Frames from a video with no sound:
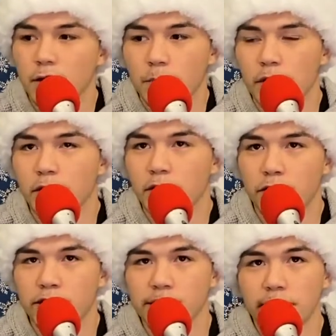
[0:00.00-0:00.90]
Merry
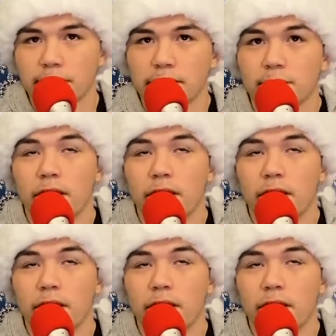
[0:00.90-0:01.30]
Christmas,